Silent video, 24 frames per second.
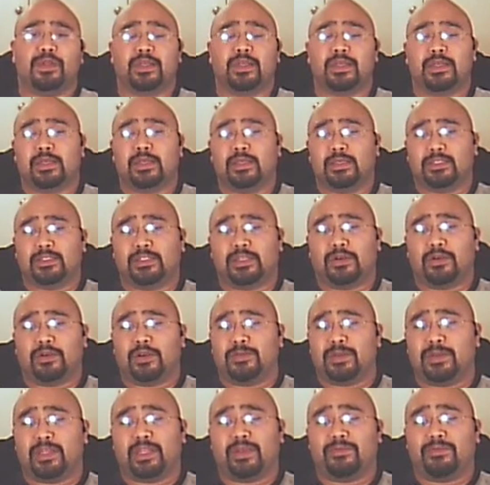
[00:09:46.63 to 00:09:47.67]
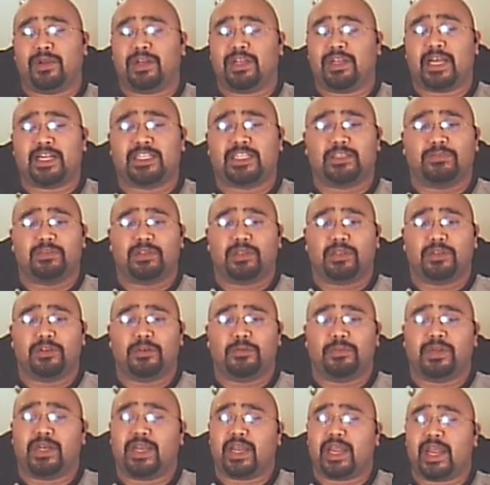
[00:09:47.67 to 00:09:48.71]
So they already got a little bit of
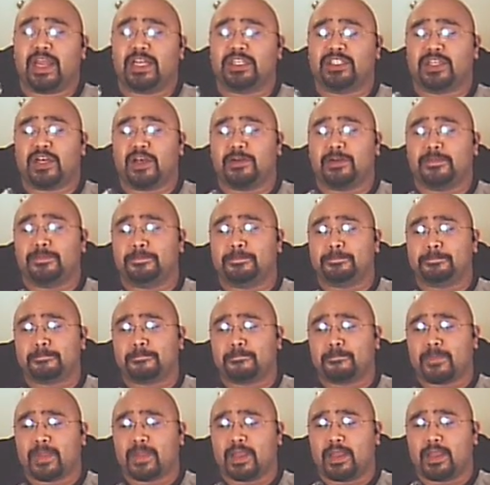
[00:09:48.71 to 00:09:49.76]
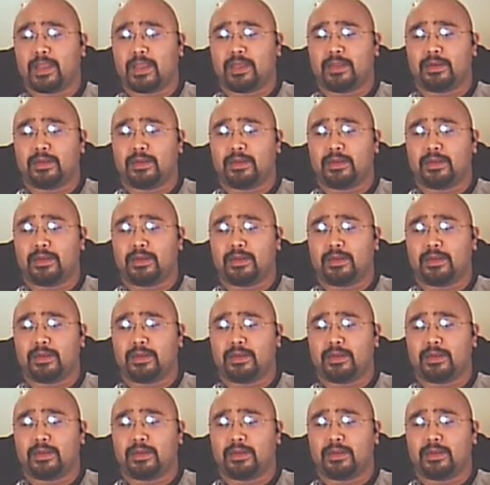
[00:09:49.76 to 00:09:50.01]
age on them, and